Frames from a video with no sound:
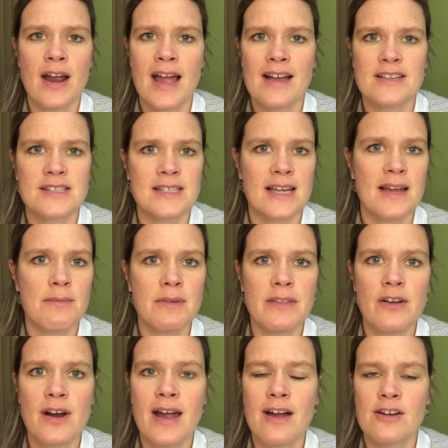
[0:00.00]
asked to come to
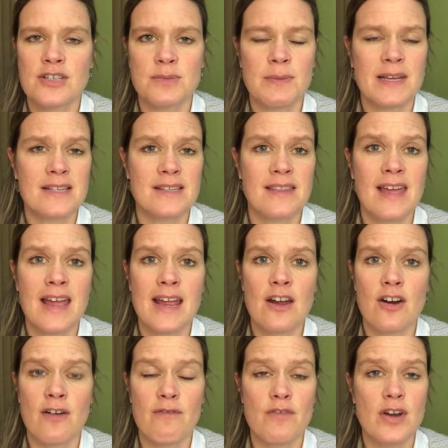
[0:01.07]
their house because they
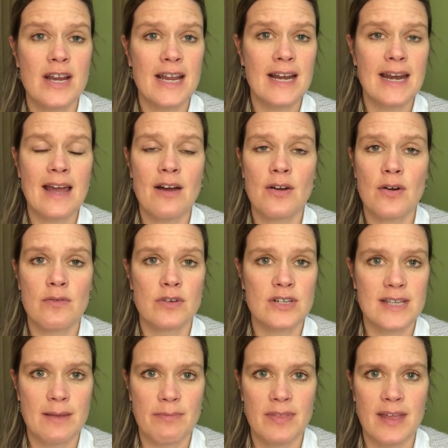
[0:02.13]
are freaking out over
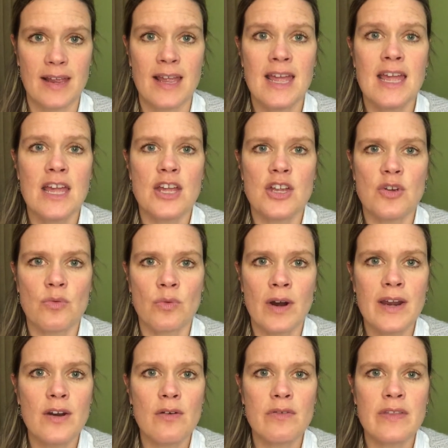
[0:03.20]
something. You
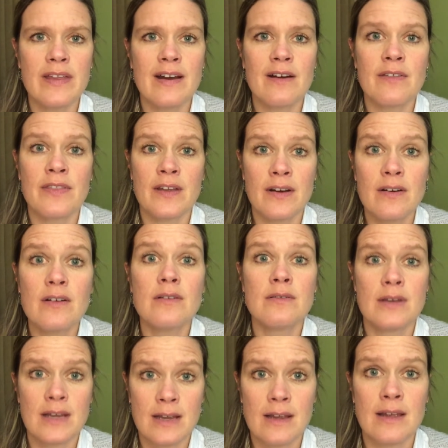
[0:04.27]
run over there, they're
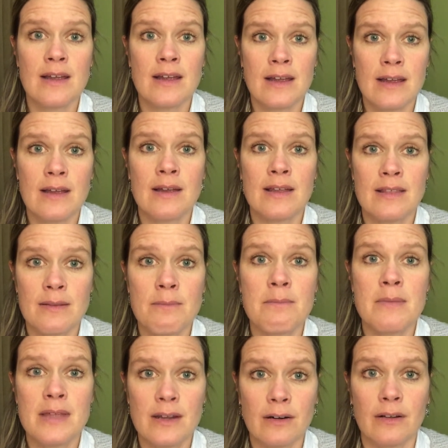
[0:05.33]
in the
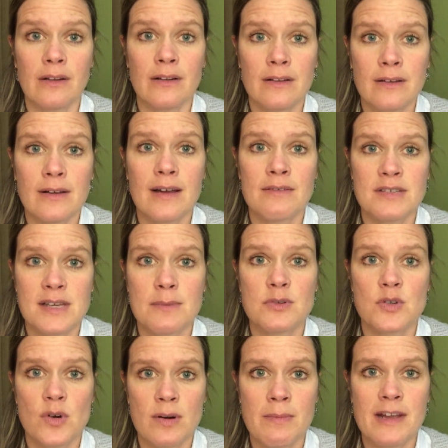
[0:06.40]
middle of some
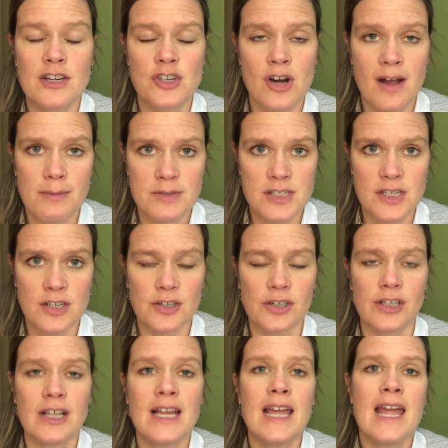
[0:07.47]
sort of major
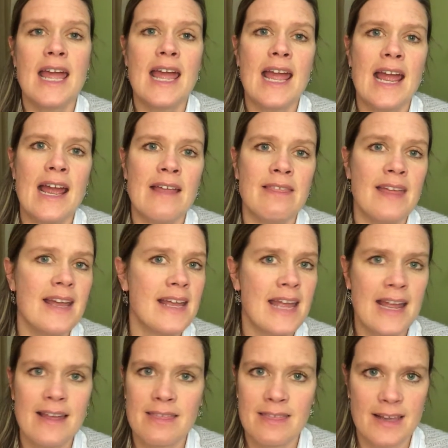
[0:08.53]
obstacle and they
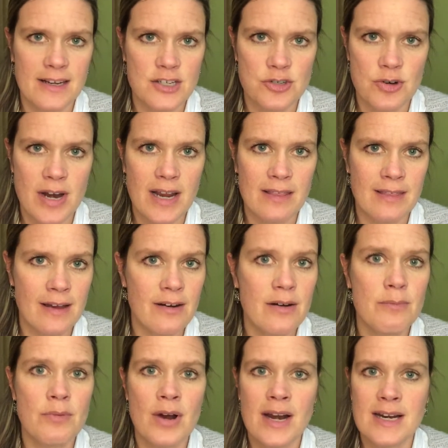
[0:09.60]
can't think straight. Their
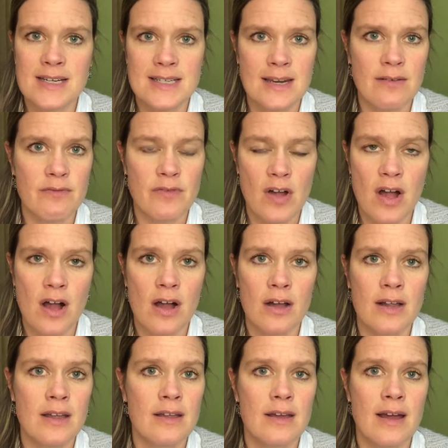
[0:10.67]
brain is in a fog.